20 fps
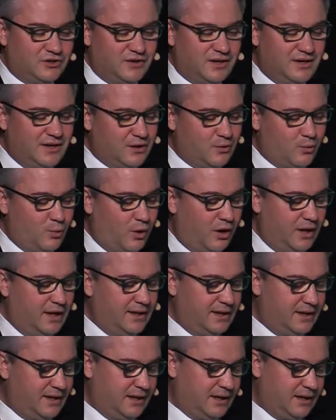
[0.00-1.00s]

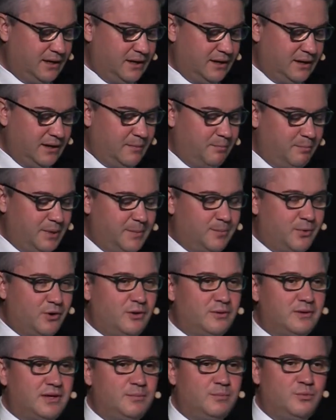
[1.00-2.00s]
inequality, people
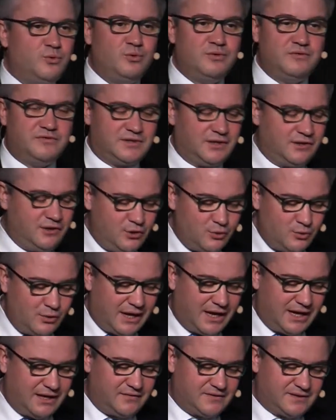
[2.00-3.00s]
on the moves, new
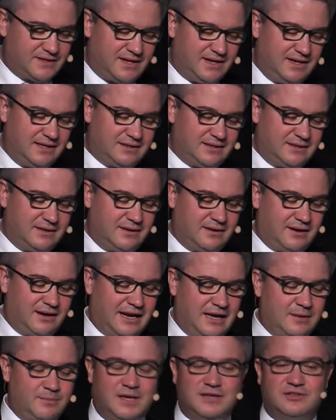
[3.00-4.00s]
lifestyles,
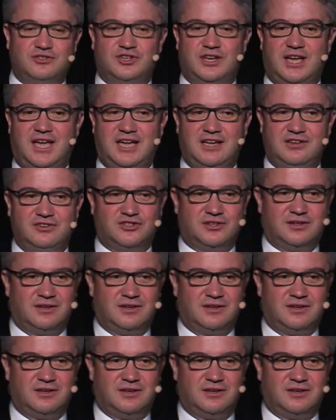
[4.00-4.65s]
climate change,